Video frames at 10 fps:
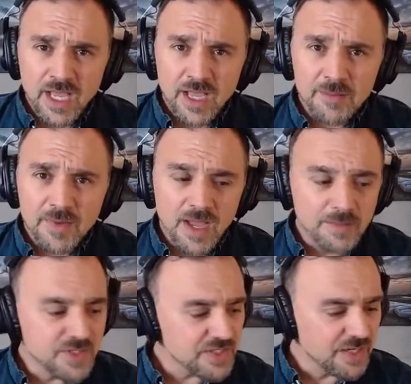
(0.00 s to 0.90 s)

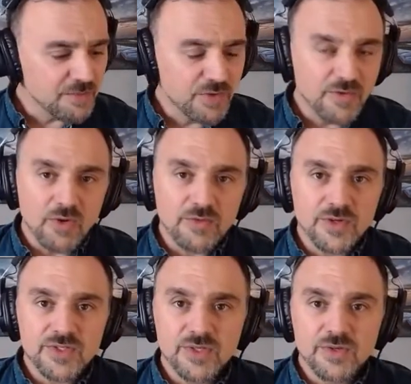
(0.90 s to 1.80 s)
I'm just going to move
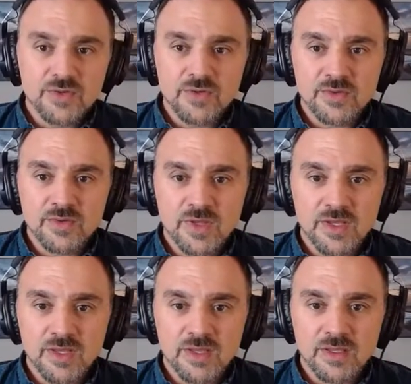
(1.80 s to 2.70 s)
over to
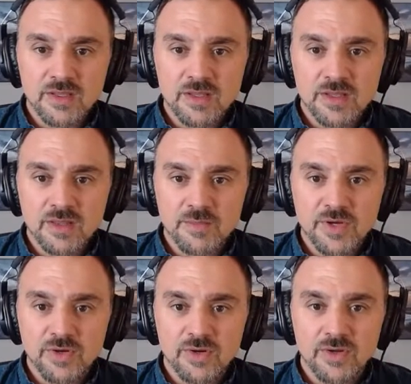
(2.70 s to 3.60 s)
the
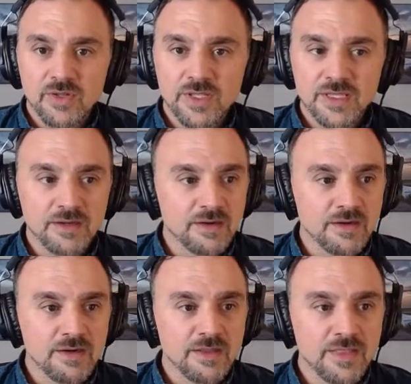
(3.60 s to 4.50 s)
mural
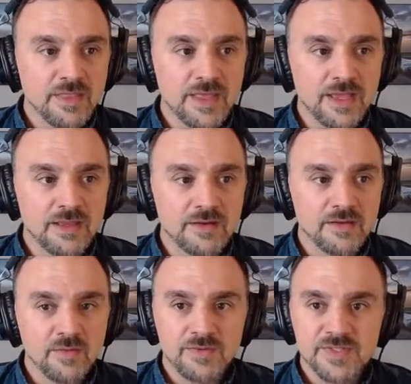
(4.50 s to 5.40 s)
here that
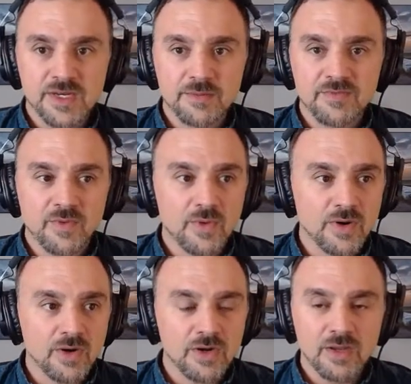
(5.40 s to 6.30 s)
we've set up
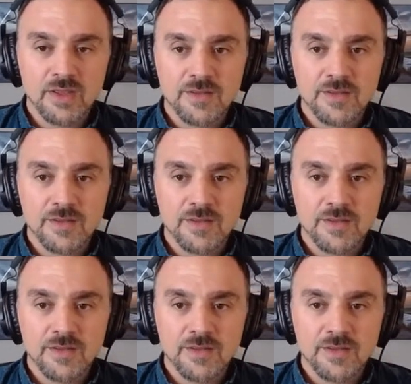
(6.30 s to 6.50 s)
for